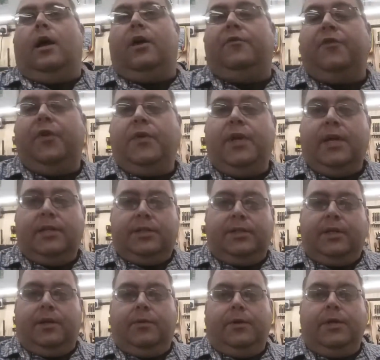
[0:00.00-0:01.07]
A few years
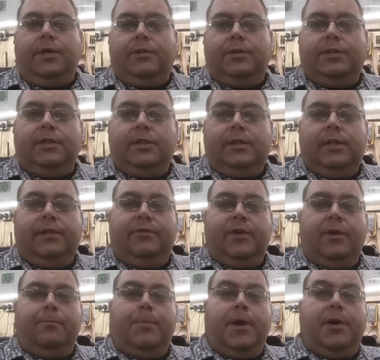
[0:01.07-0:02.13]
ago, I used to live
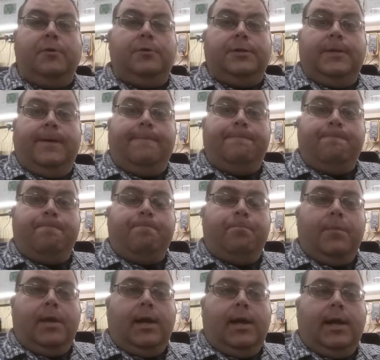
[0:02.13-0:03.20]
on a boat,
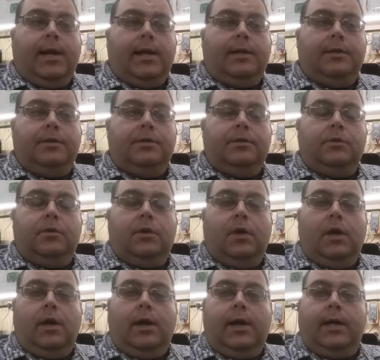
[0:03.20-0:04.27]
and
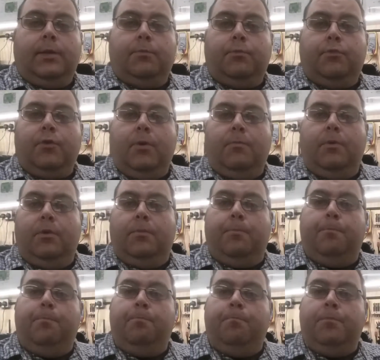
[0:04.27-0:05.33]
I had a
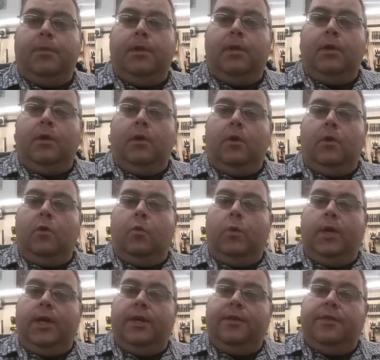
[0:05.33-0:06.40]
problem
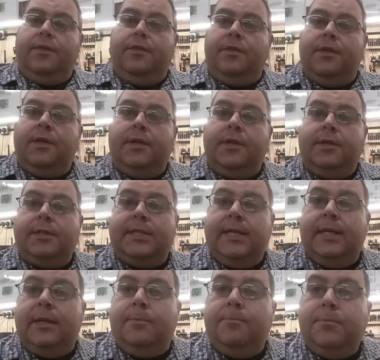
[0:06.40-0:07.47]
with the
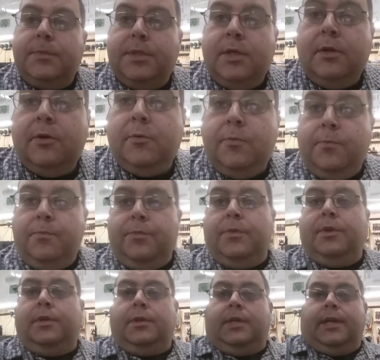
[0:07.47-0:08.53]
tiller, so
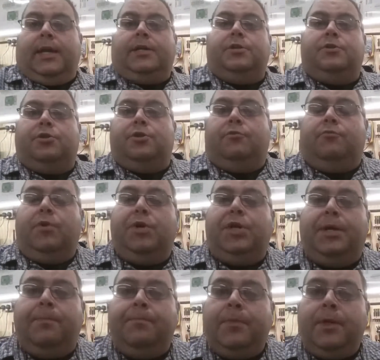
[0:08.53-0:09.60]
the connection to the
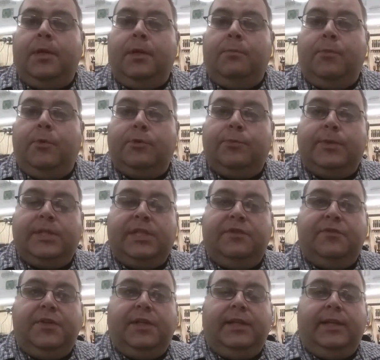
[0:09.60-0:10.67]
rudder, more
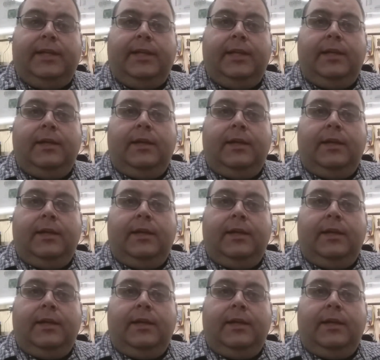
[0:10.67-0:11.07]
specifically.